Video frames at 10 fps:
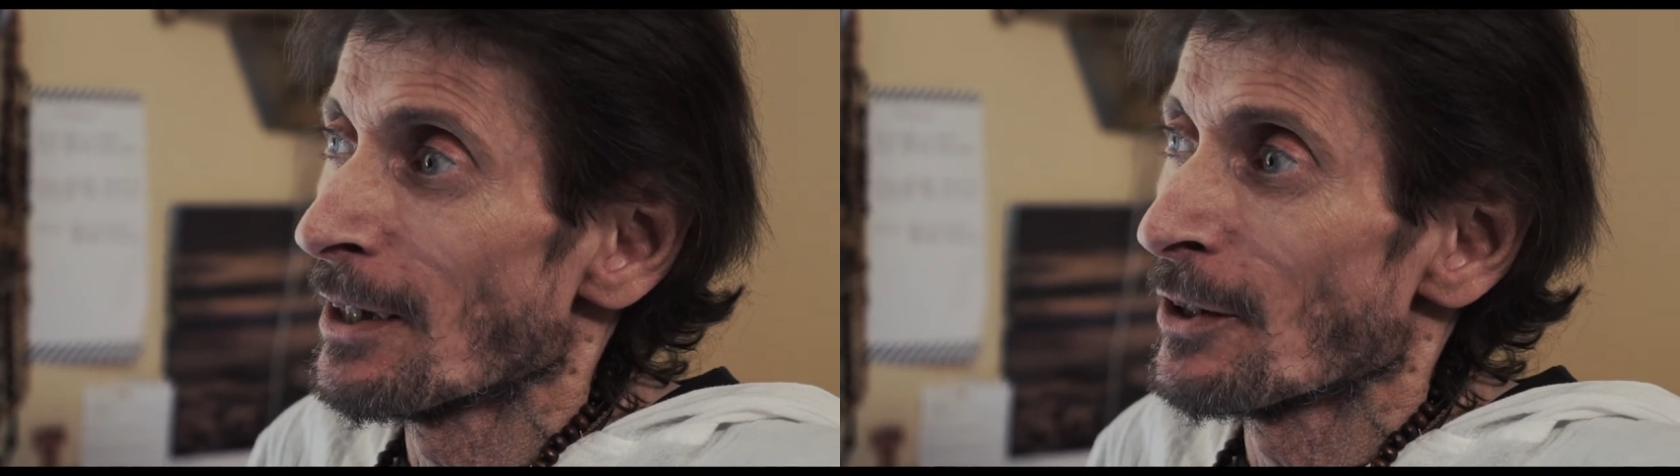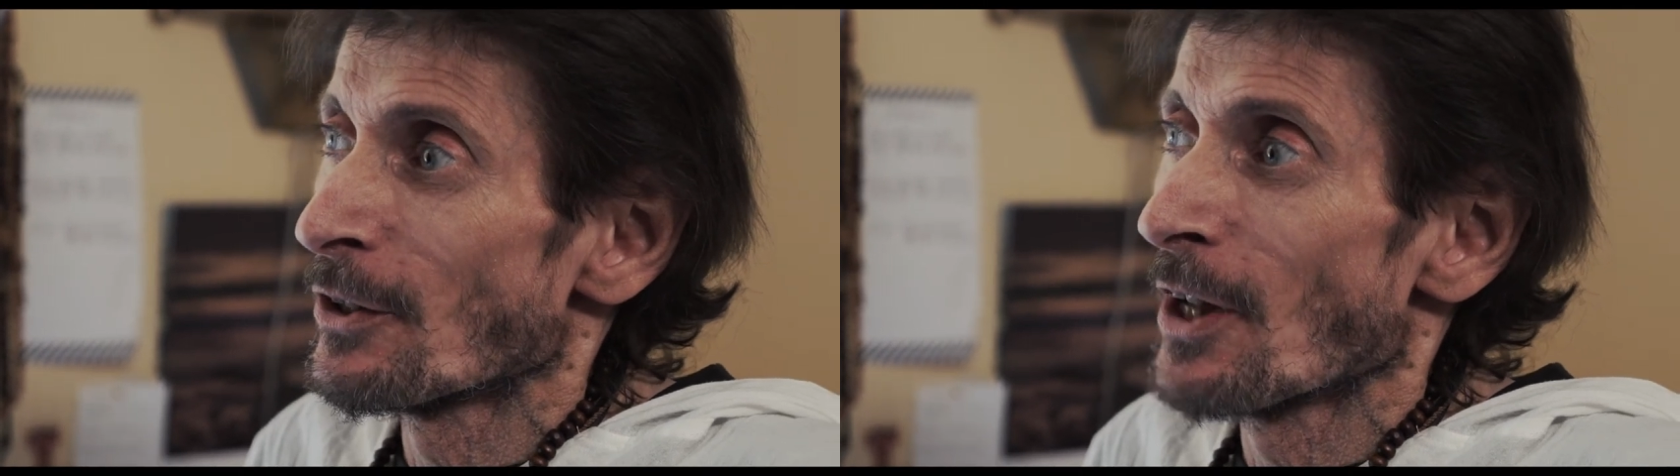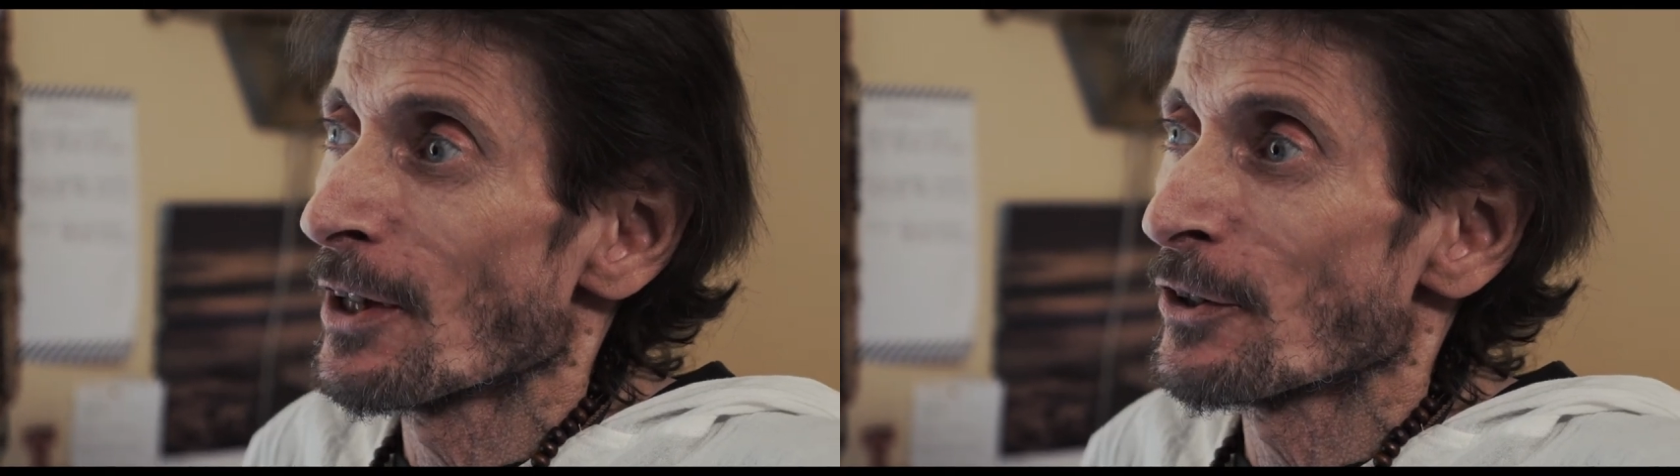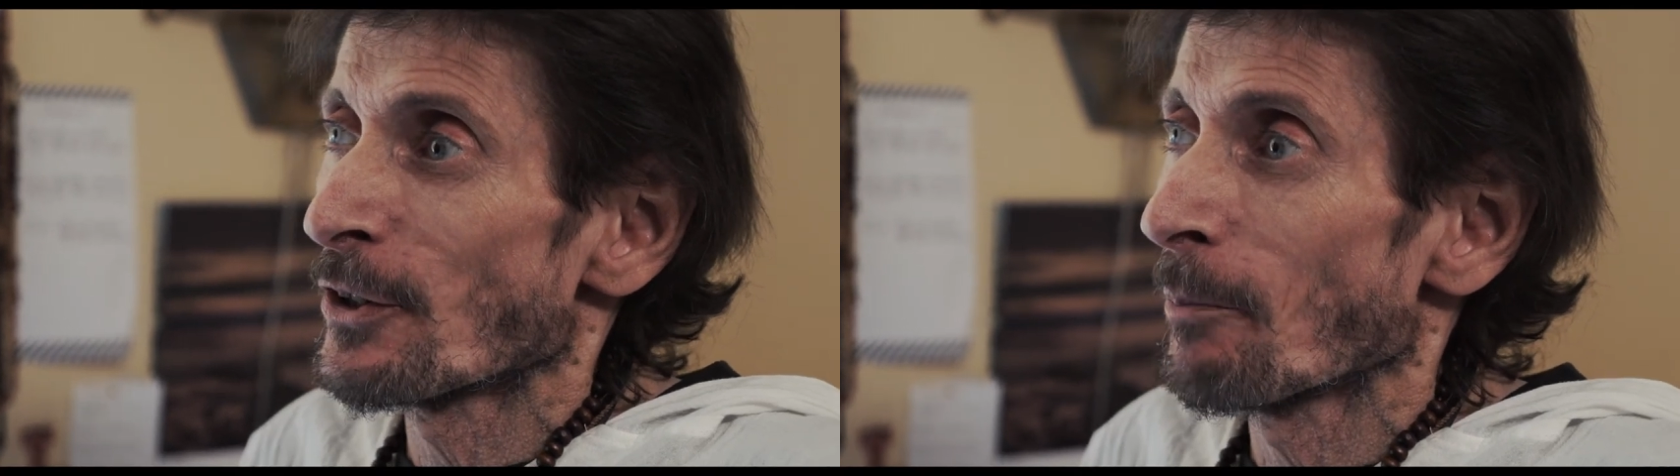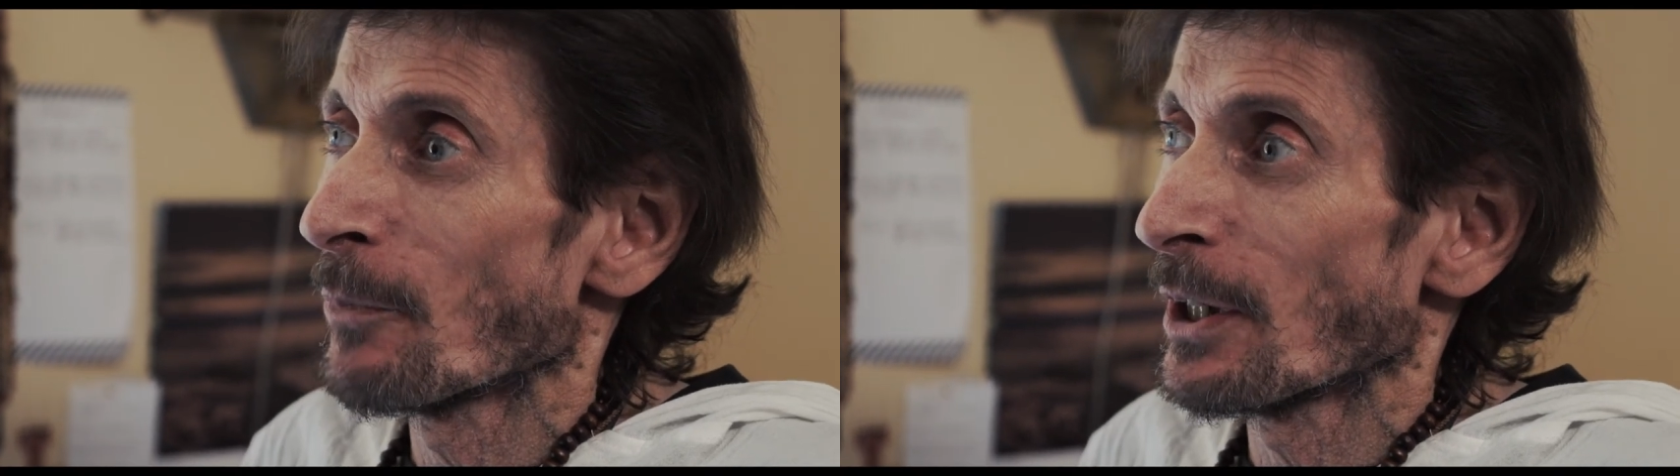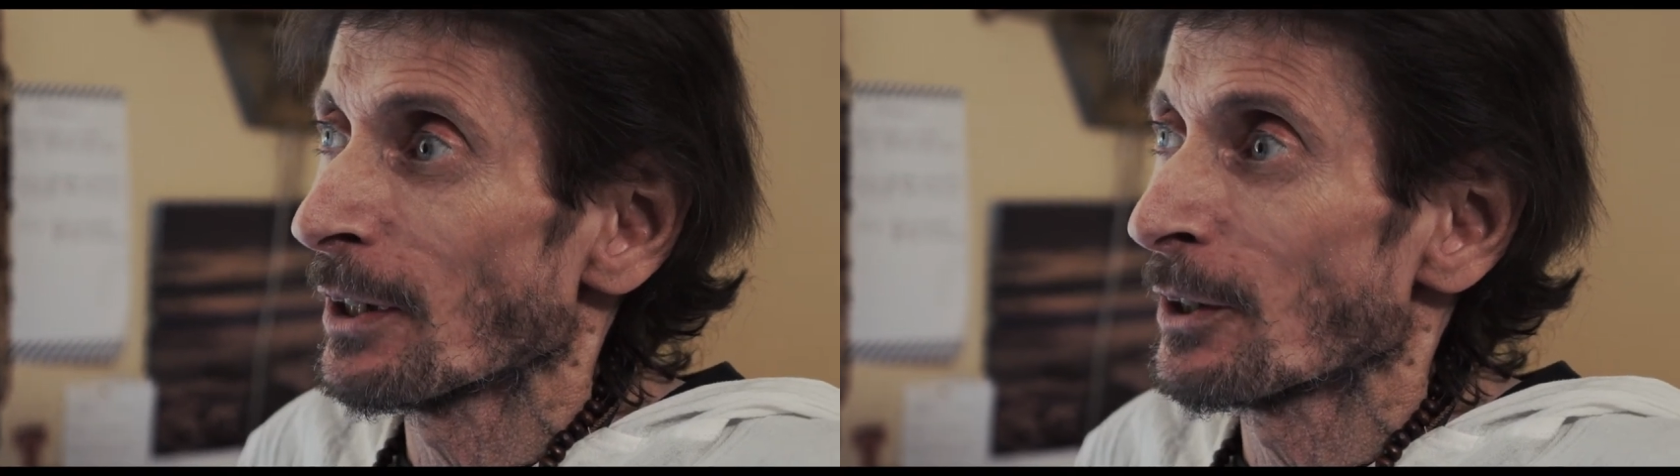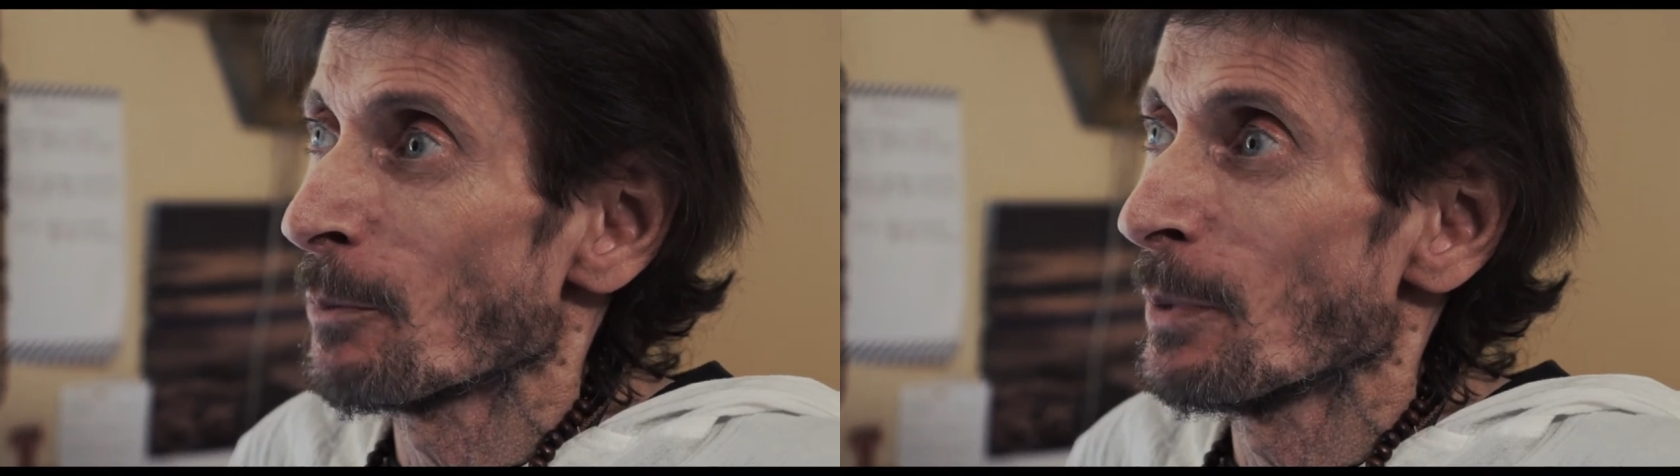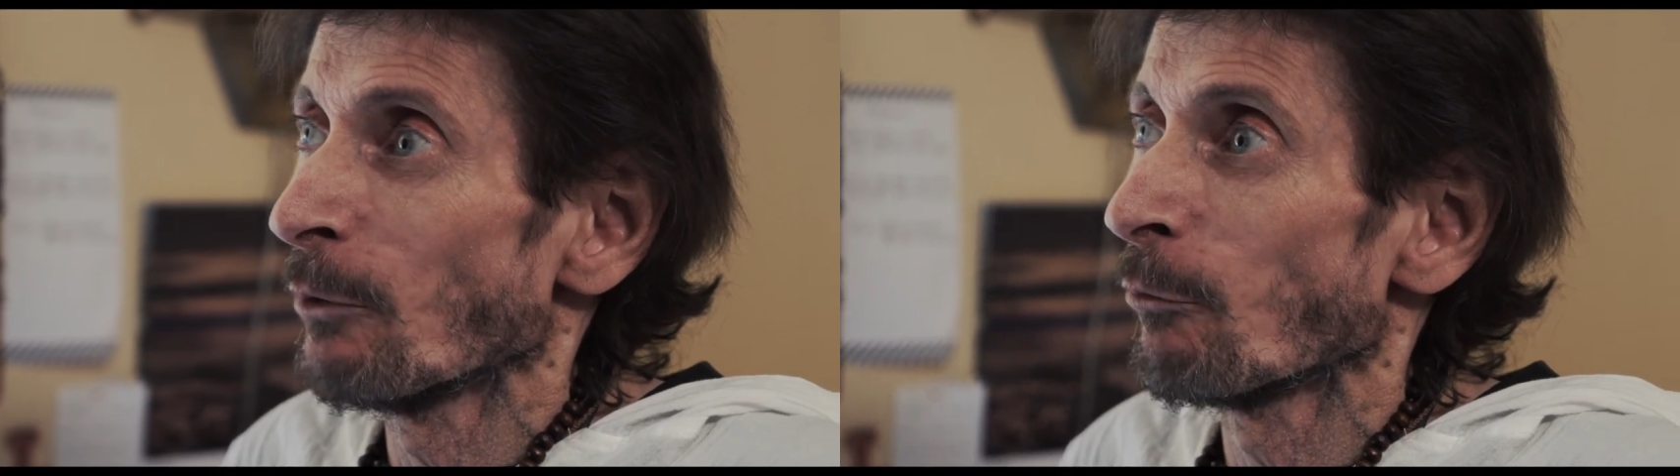is not something to
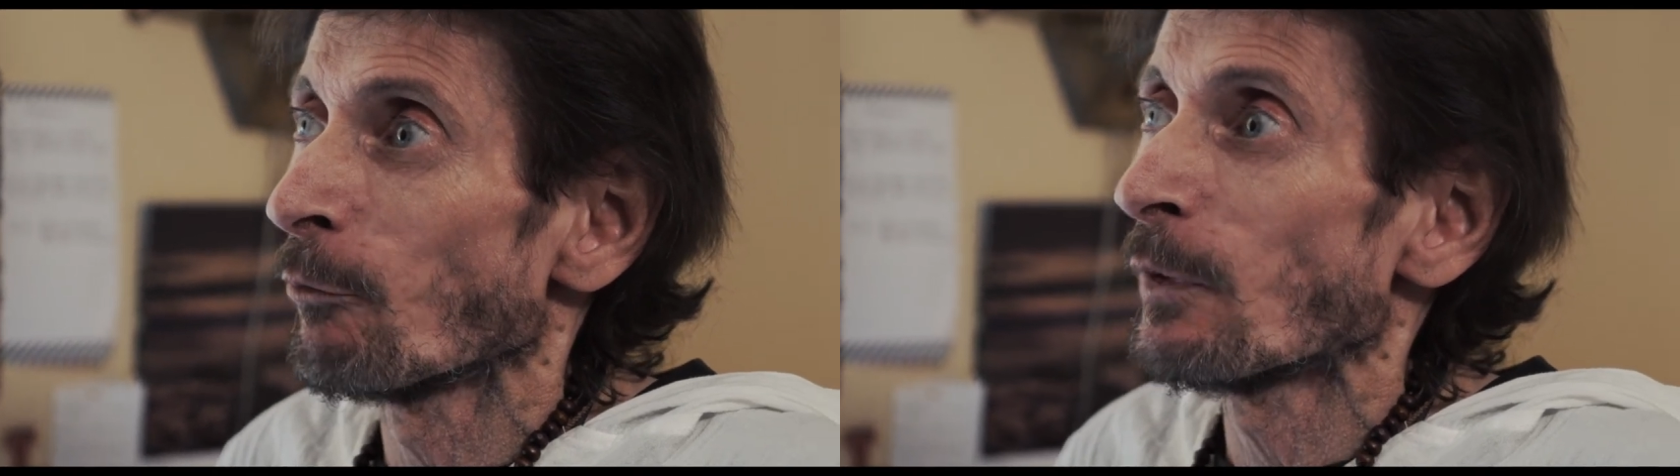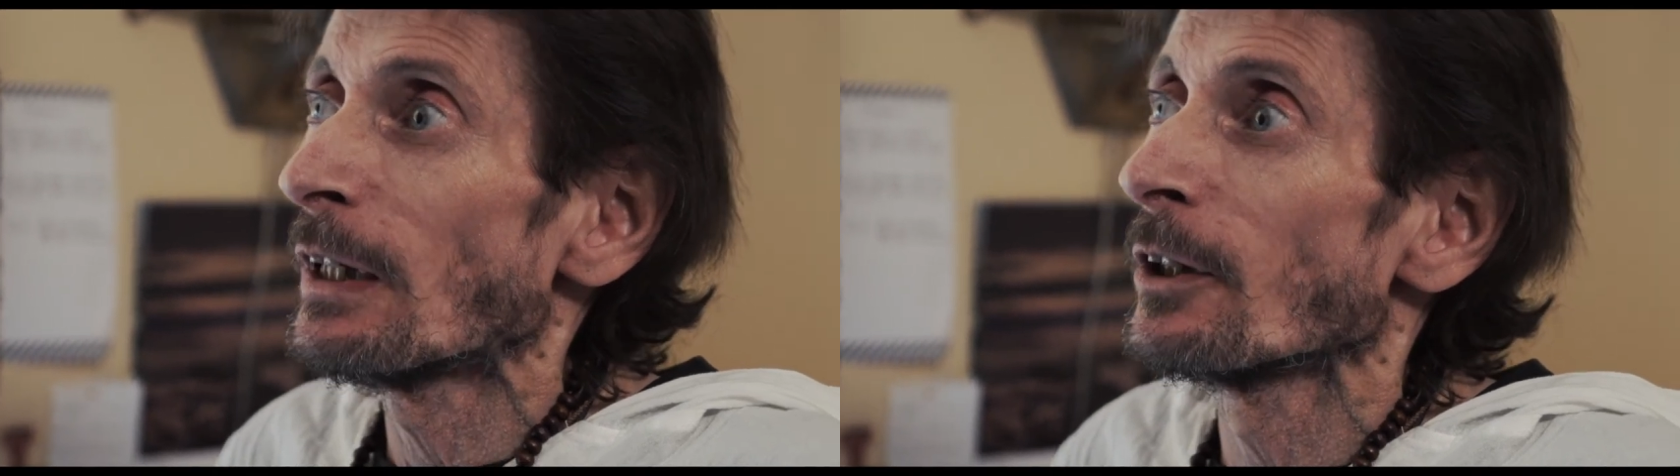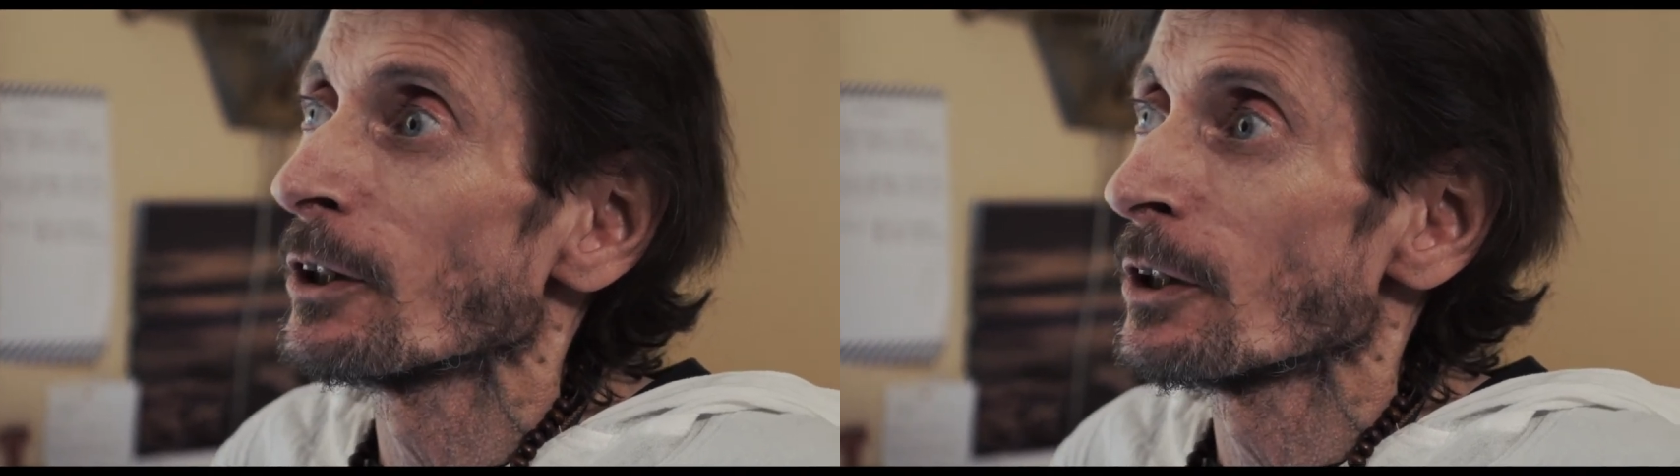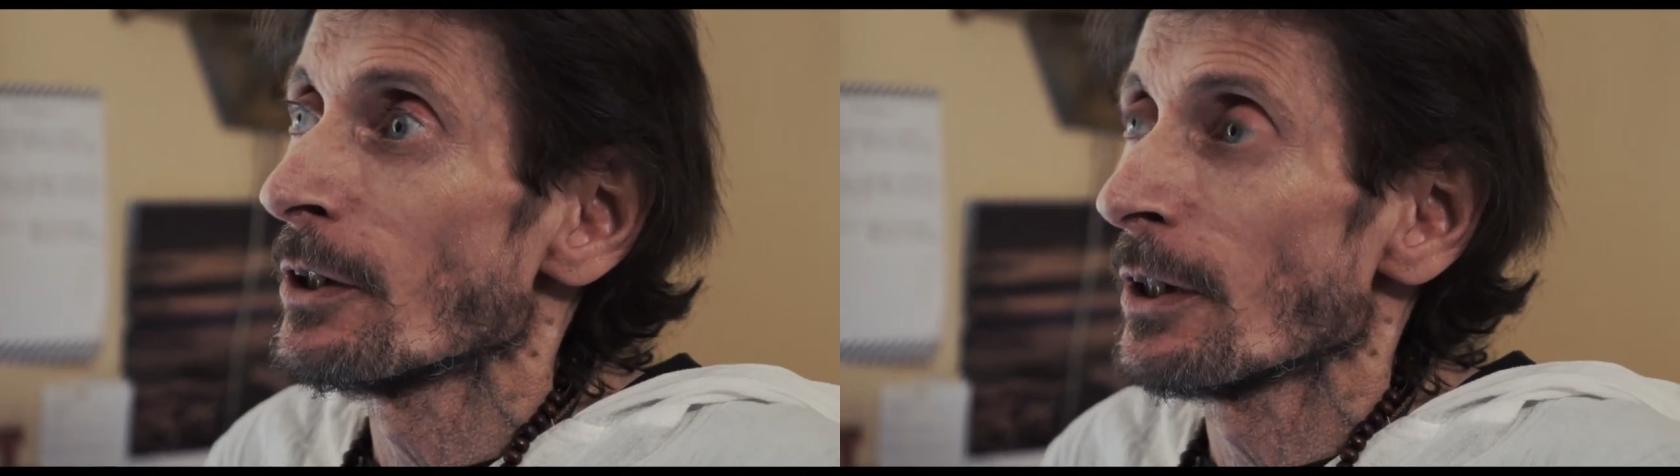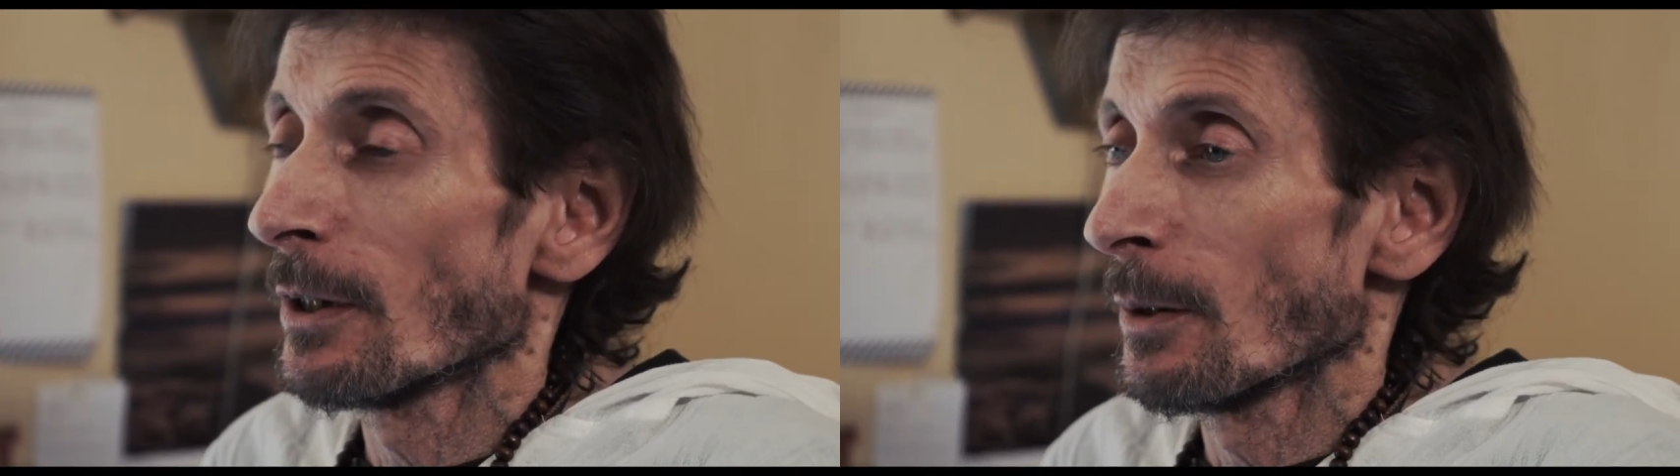be feared.